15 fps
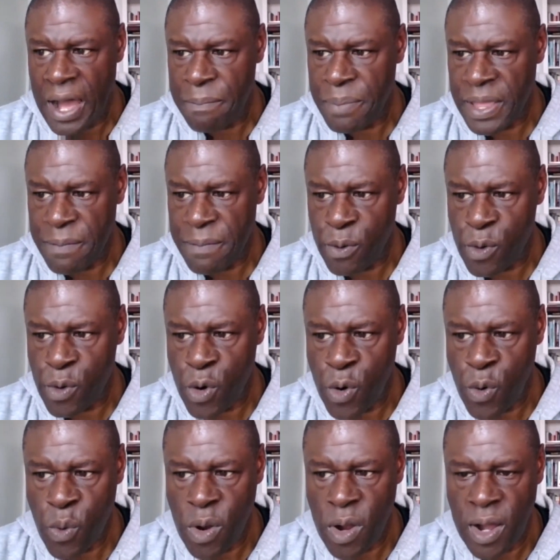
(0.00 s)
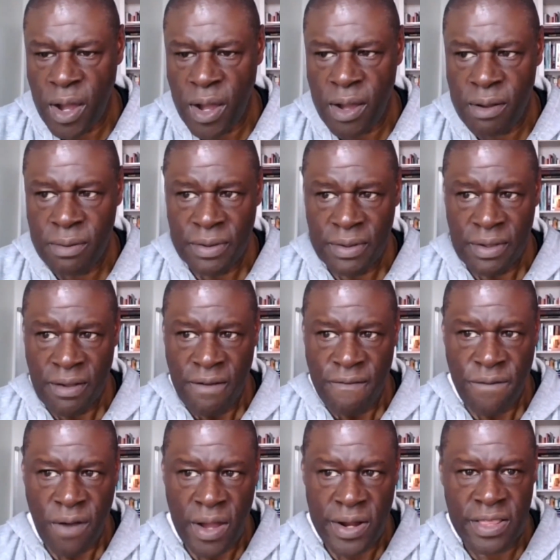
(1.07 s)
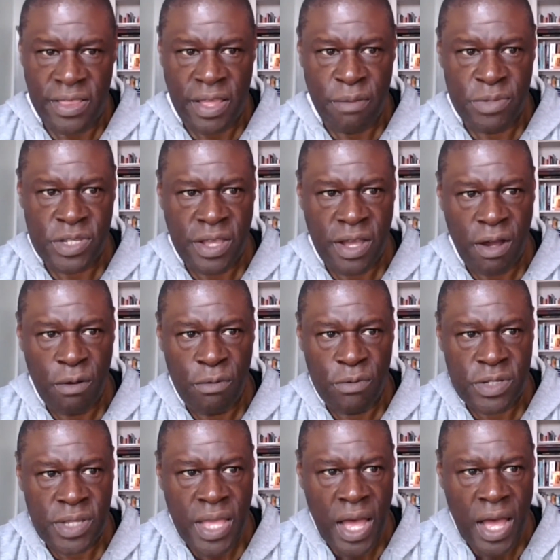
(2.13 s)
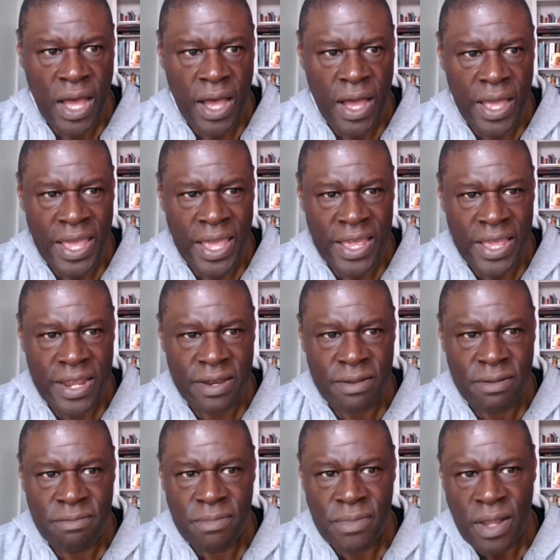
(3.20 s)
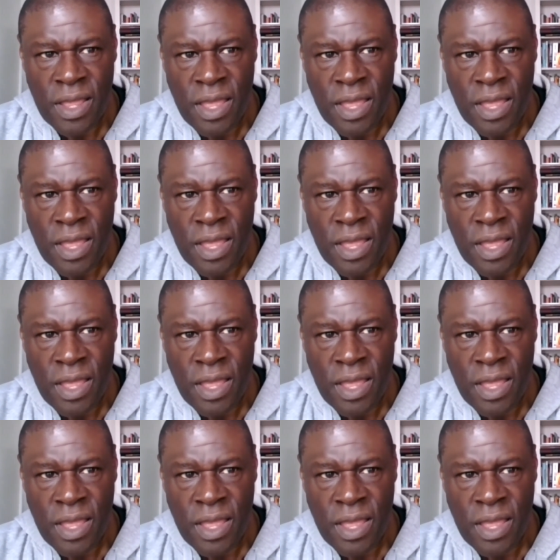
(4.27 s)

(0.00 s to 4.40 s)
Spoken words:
people who were finding themselves in